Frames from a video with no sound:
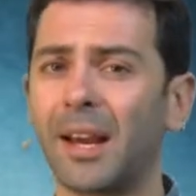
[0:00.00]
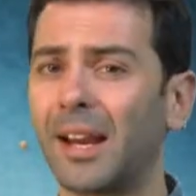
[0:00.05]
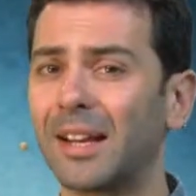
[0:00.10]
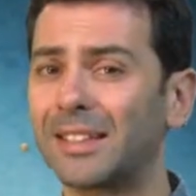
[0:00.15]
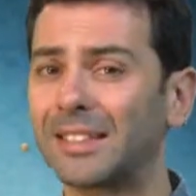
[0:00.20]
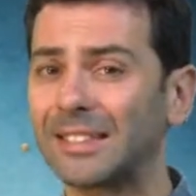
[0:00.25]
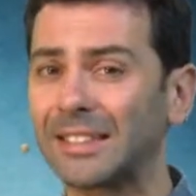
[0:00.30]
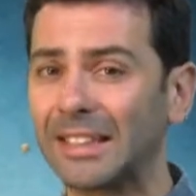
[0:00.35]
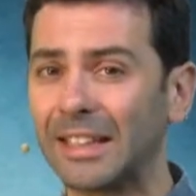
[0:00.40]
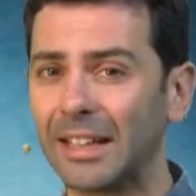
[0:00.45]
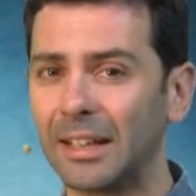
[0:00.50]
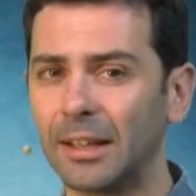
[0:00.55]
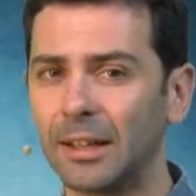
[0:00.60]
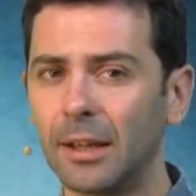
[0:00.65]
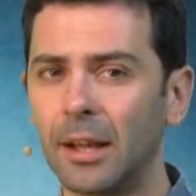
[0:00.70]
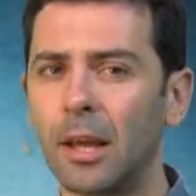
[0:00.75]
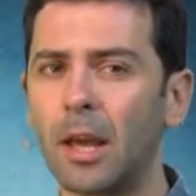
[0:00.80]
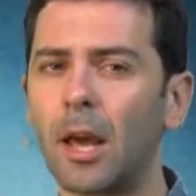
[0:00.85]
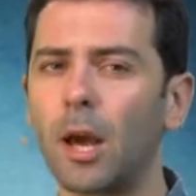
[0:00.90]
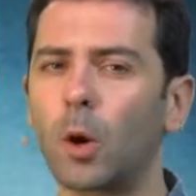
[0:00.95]
And still,
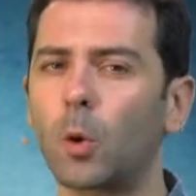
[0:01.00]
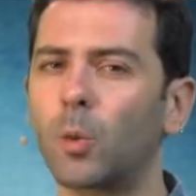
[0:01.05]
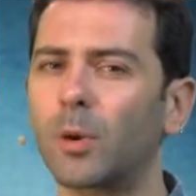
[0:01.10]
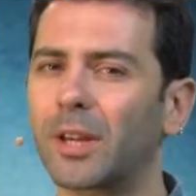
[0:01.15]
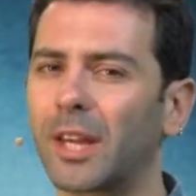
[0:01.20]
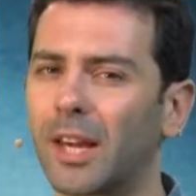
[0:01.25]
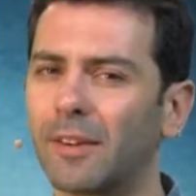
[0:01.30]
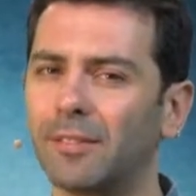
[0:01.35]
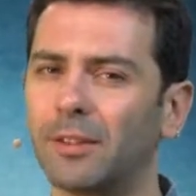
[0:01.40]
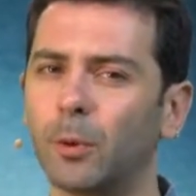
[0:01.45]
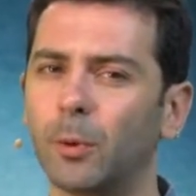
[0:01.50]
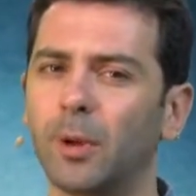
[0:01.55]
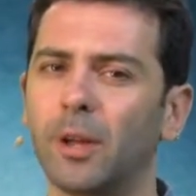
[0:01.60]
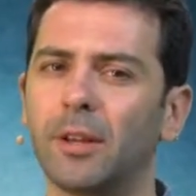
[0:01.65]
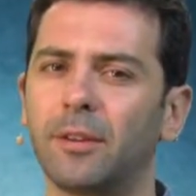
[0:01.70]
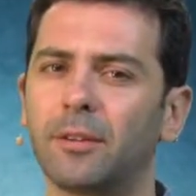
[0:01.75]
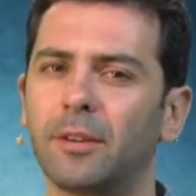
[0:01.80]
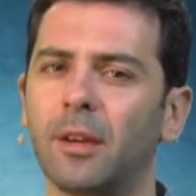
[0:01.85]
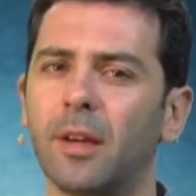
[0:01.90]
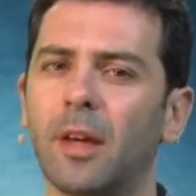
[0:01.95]
we haven't
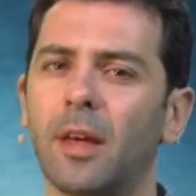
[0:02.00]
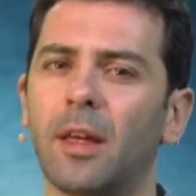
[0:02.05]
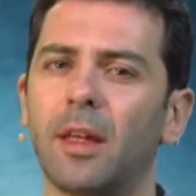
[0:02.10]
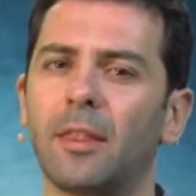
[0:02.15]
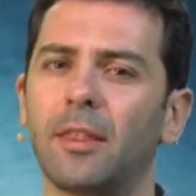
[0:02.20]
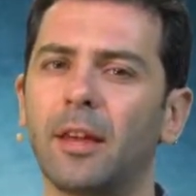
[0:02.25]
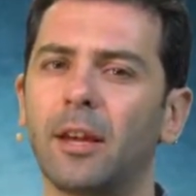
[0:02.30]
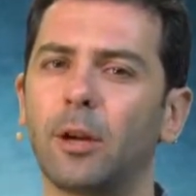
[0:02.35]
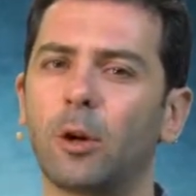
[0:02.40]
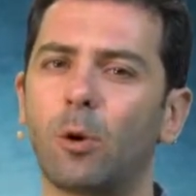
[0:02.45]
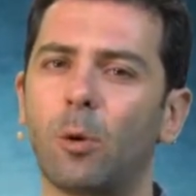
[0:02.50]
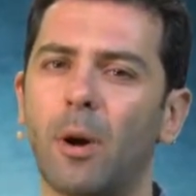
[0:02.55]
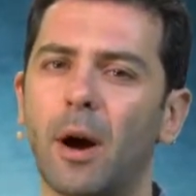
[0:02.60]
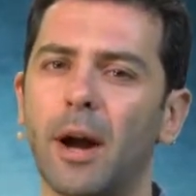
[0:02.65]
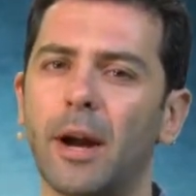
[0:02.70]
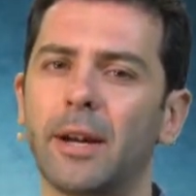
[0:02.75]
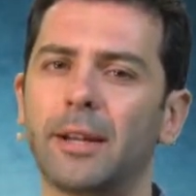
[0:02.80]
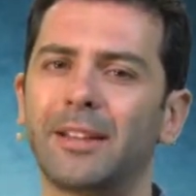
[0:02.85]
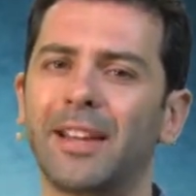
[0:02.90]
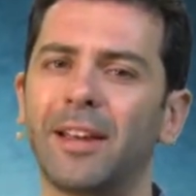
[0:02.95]
reached the
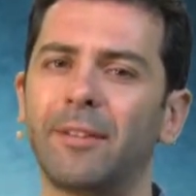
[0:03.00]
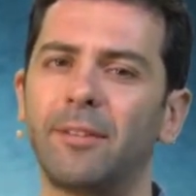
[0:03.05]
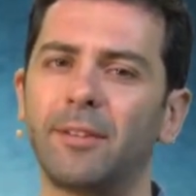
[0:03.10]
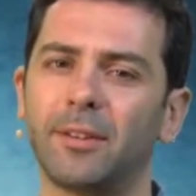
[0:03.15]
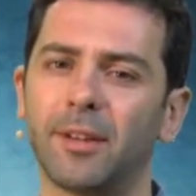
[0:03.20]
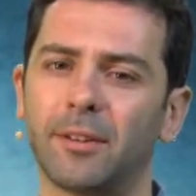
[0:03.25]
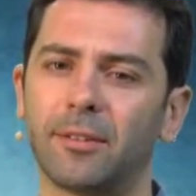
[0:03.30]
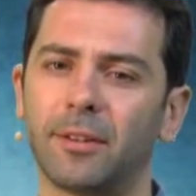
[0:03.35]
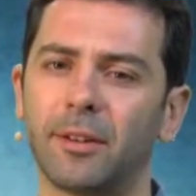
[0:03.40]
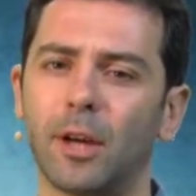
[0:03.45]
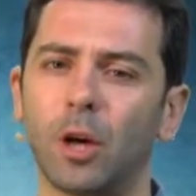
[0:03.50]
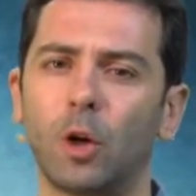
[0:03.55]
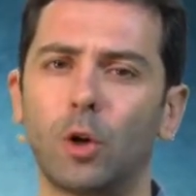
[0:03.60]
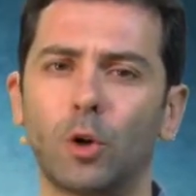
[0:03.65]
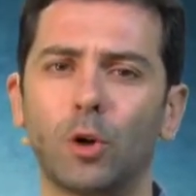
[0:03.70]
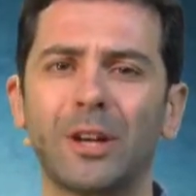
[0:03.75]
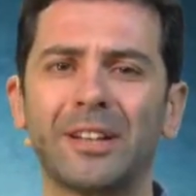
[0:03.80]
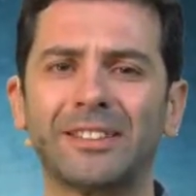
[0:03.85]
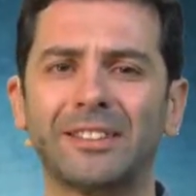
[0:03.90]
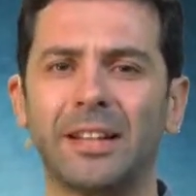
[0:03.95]
required efficiency
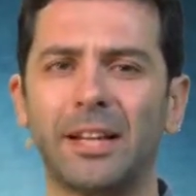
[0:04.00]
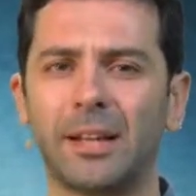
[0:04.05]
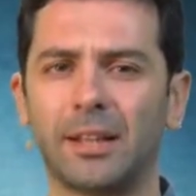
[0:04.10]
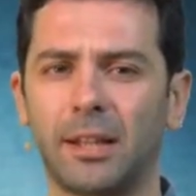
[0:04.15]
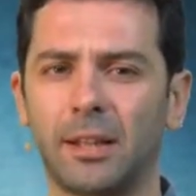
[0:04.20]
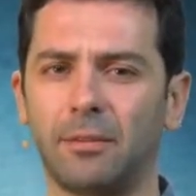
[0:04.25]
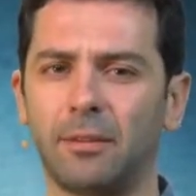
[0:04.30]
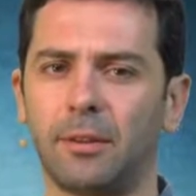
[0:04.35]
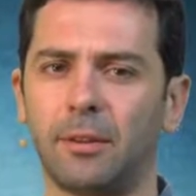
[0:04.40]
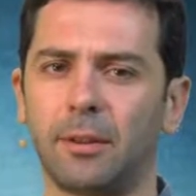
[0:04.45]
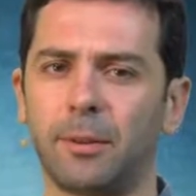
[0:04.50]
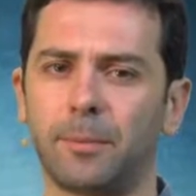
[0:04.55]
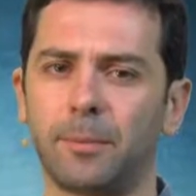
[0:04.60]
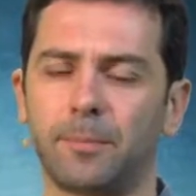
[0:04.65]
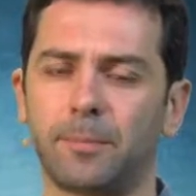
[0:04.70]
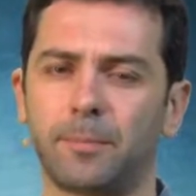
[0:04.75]
or selectivity.